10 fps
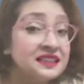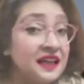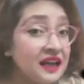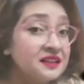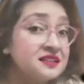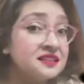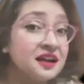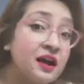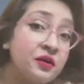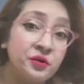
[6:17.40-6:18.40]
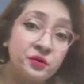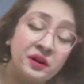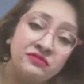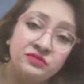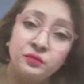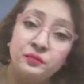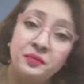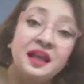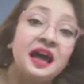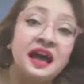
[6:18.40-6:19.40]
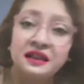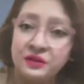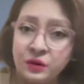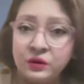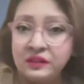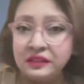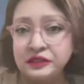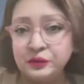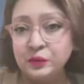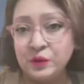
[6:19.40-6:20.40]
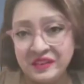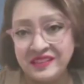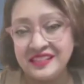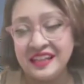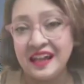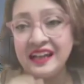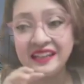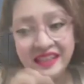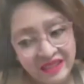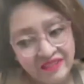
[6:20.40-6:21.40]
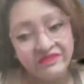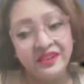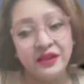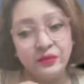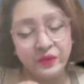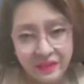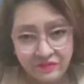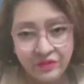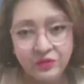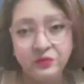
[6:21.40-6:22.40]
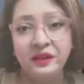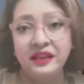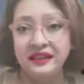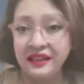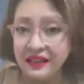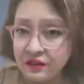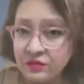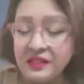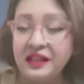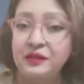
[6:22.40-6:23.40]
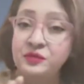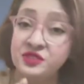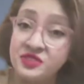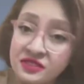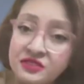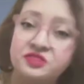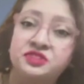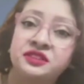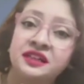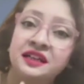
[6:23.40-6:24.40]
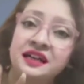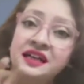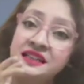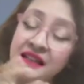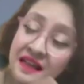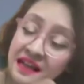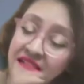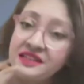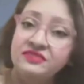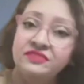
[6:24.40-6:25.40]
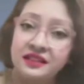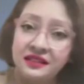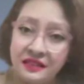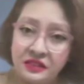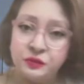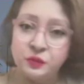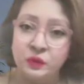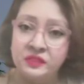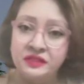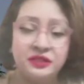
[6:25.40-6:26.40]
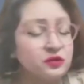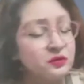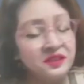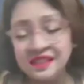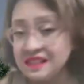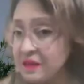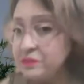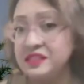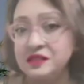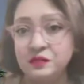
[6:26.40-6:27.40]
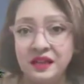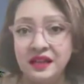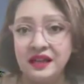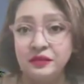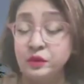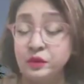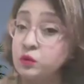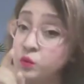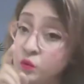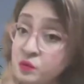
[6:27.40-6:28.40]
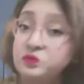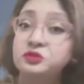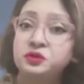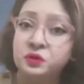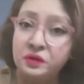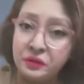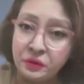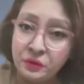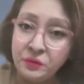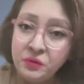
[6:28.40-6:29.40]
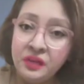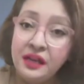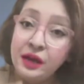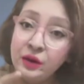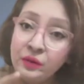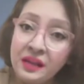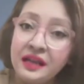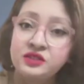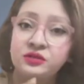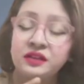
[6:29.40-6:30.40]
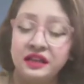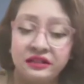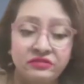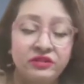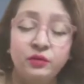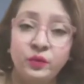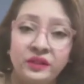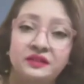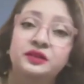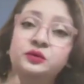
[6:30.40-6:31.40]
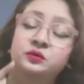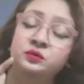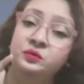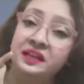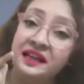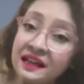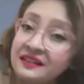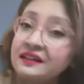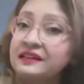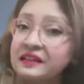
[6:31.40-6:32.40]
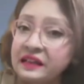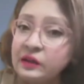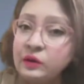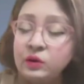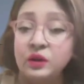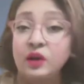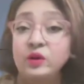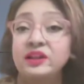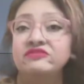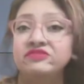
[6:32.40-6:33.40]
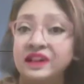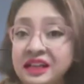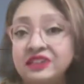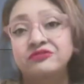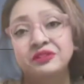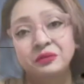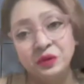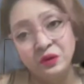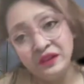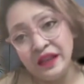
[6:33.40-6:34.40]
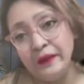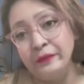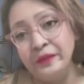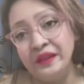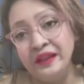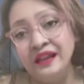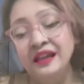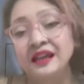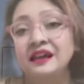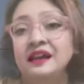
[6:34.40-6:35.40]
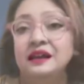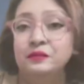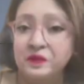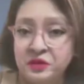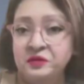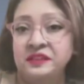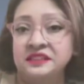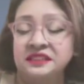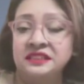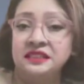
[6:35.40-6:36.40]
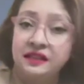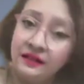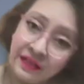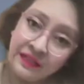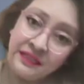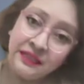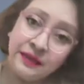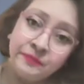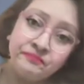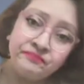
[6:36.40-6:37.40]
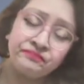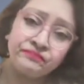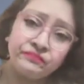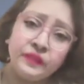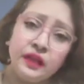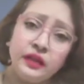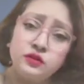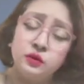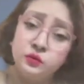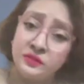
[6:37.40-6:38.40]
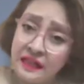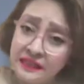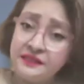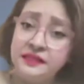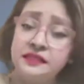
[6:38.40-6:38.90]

That is how you have to plan your touch points. Identify, wait for a while, take your time, research, then identify the touch points. It could be the same display ad, but whom you are showing to will actually confirm whether you will get a click or how effective will be your campaign matrix, right? So do that.